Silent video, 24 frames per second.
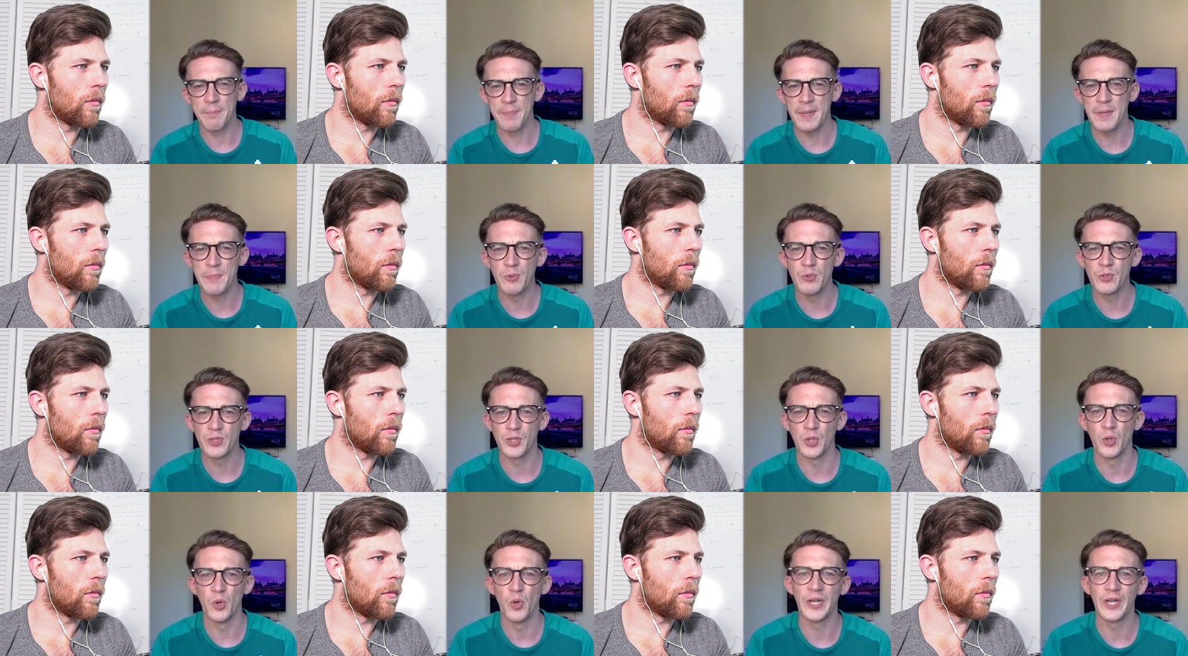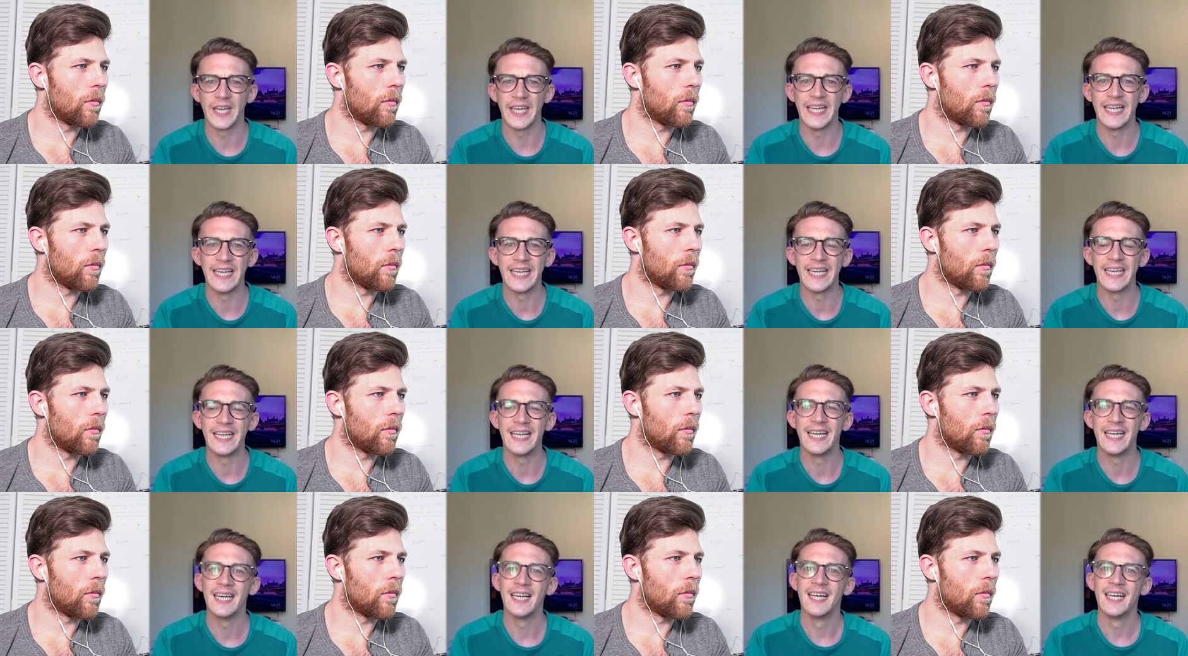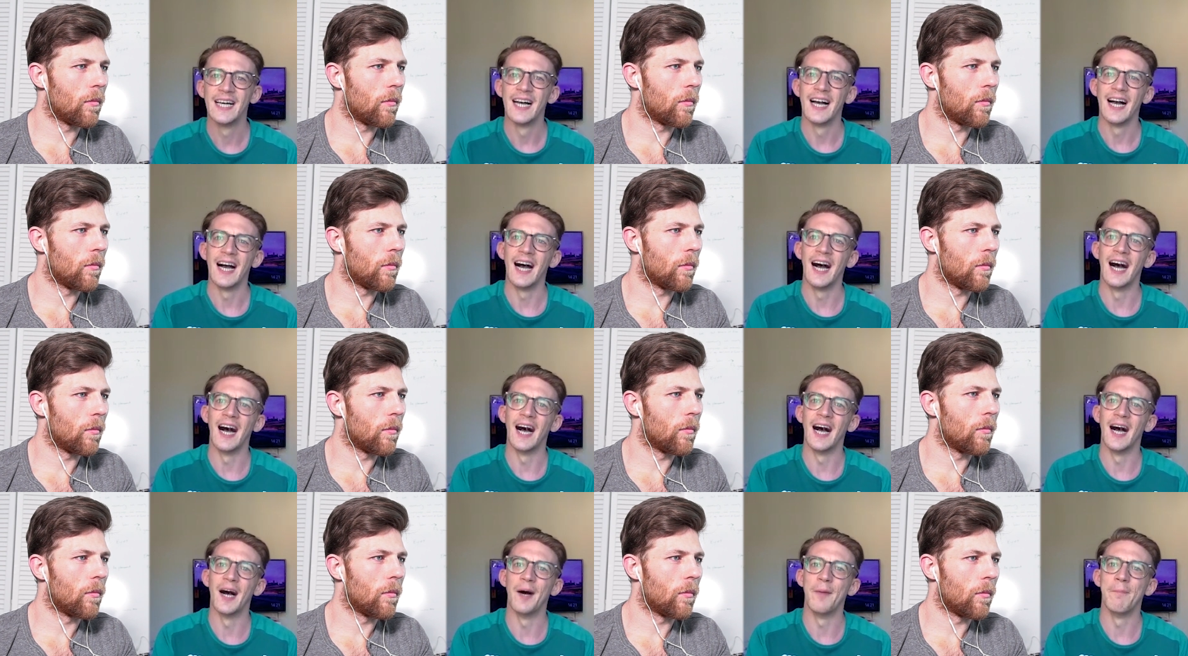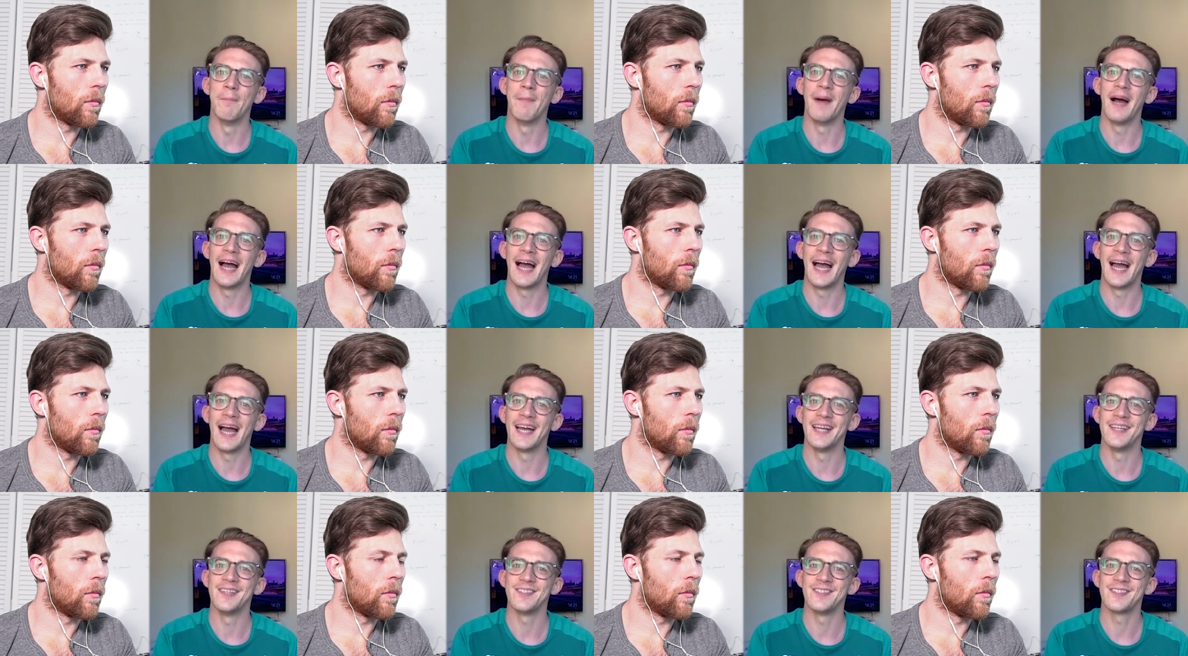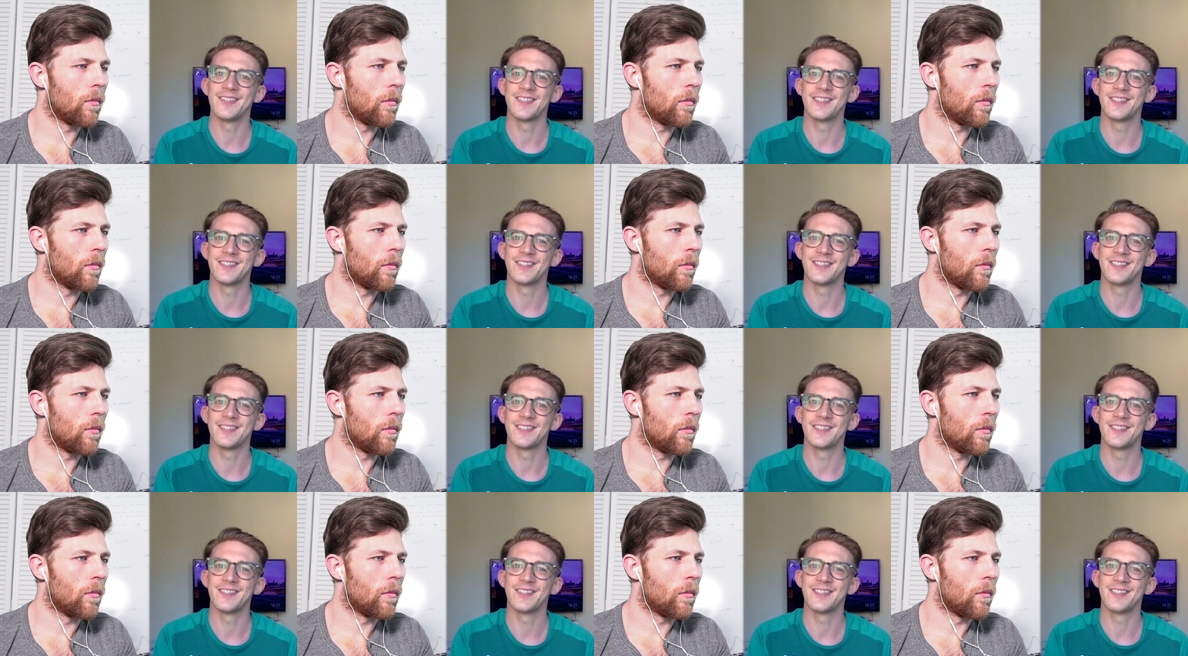Speaker 1: people talking um, and